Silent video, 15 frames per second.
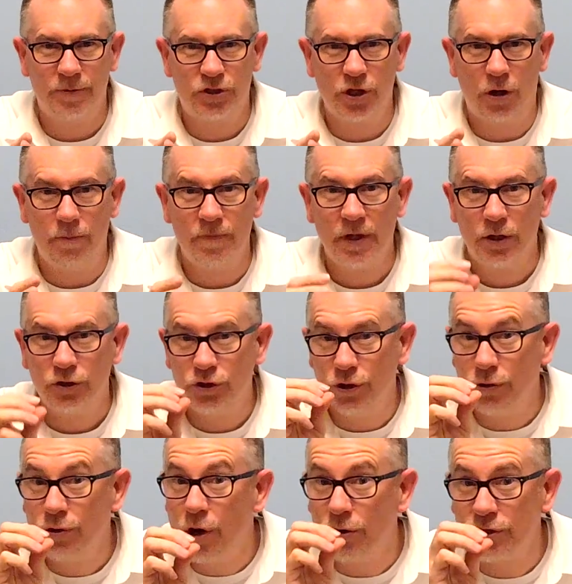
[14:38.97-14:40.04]
So
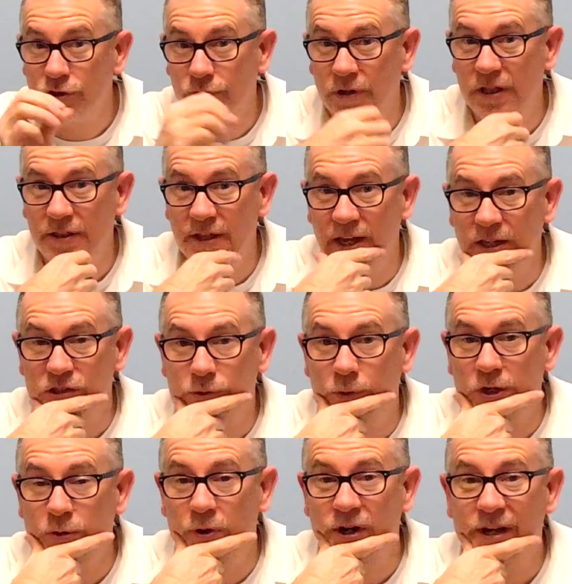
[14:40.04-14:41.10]
do those 3 things. What
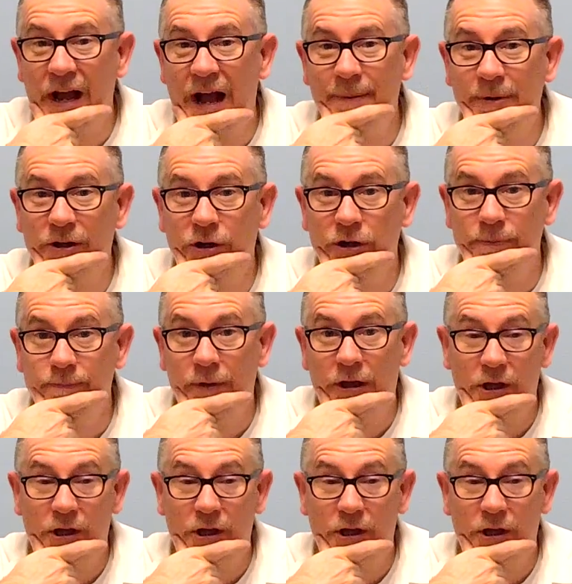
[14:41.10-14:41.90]
do you want to comment on?